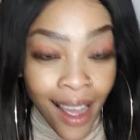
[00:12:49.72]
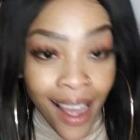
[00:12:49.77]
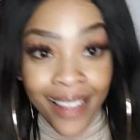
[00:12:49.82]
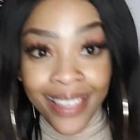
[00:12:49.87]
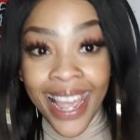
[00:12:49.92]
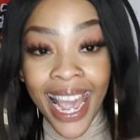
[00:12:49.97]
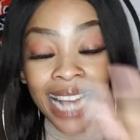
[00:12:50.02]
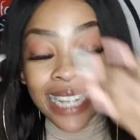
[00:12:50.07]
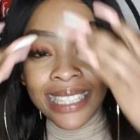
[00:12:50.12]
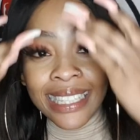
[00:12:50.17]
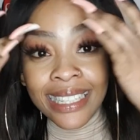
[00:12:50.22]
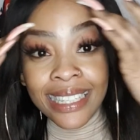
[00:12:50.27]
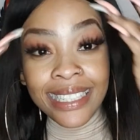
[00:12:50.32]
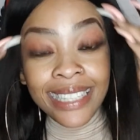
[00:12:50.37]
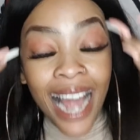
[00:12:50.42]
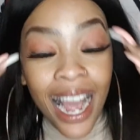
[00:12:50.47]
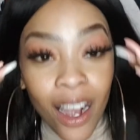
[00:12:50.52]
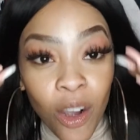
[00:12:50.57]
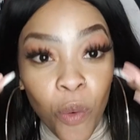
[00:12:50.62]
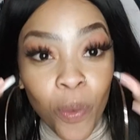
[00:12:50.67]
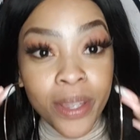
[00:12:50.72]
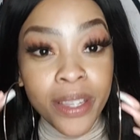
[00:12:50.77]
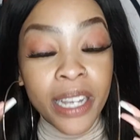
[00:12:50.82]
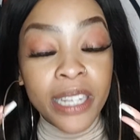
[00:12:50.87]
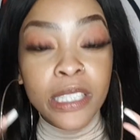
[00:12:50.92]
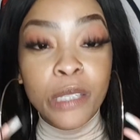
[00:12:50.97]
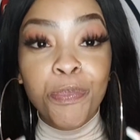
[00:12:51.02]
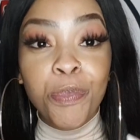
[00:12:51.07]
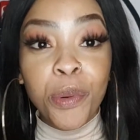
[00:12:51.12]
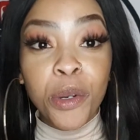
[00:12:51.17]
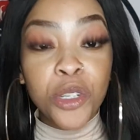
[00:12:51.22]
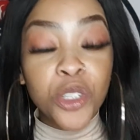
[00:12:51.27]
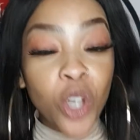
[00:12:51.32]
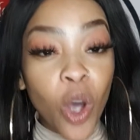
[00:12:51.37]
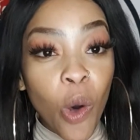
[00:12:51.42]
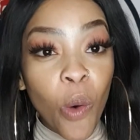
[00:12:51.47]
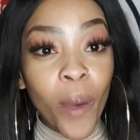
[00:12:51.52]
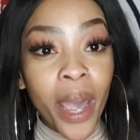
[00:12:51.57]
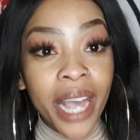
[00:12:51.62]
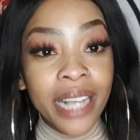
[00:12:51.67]
They are stuck with their
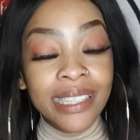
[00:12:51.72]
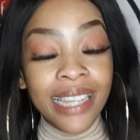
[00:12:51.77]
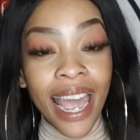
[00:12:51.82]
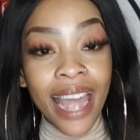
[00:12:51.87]
spiritual ways